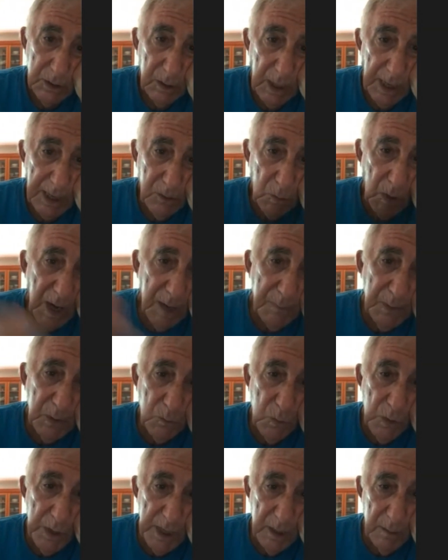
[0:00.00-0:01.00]
like Robin
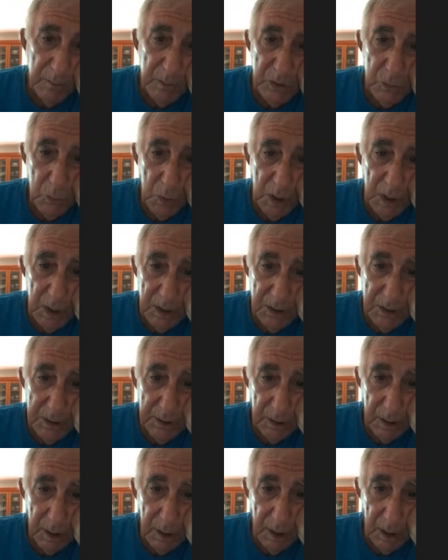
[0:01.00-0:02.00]
Williams was
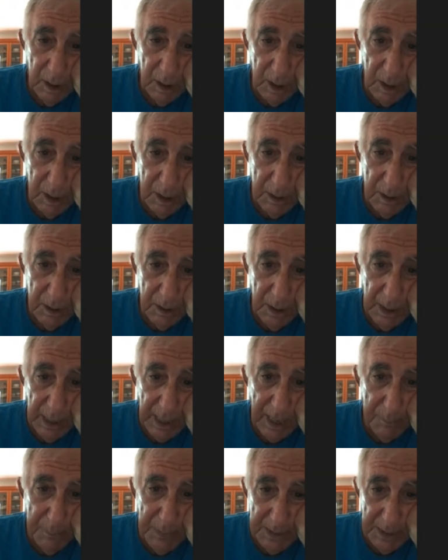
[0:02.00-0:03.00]
on
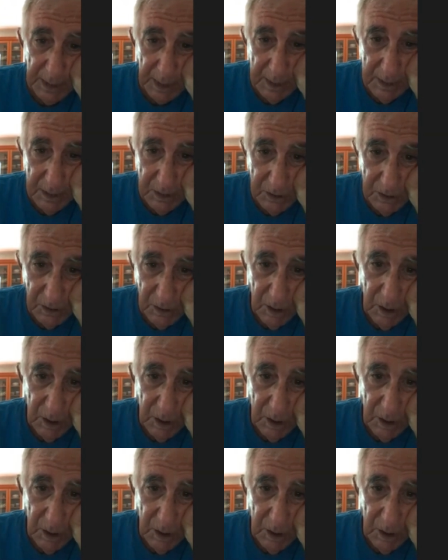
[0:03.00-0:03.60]
Happy Days,